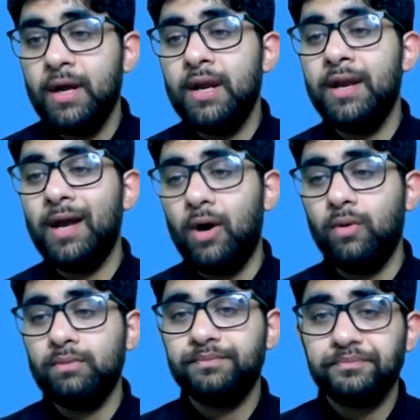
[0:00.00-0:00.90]

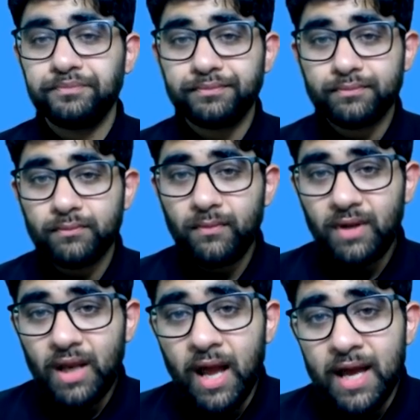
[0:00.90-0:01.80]
Now,
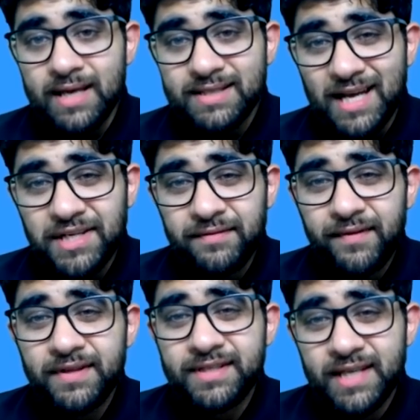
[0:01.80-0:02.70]
section
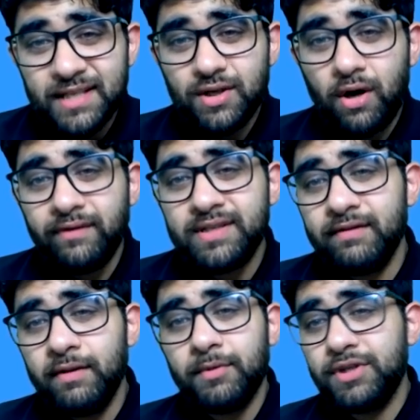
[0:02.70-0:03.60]
56 of the
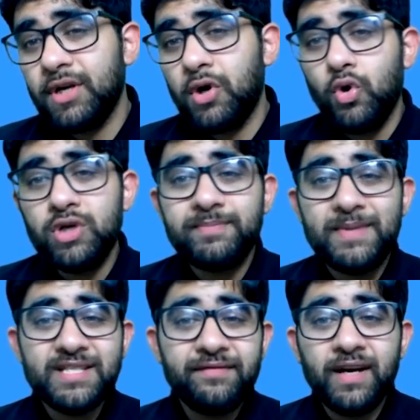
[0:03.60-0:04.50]
Civil Procedure Code
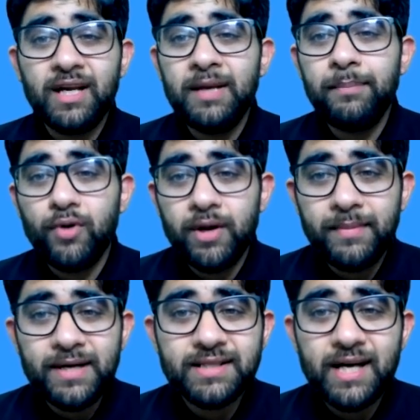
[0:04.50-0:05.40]
specifically
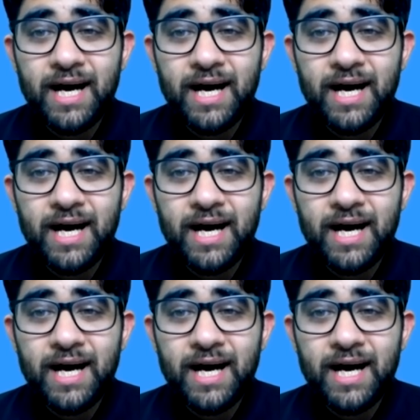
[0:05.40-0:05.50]
prohibits the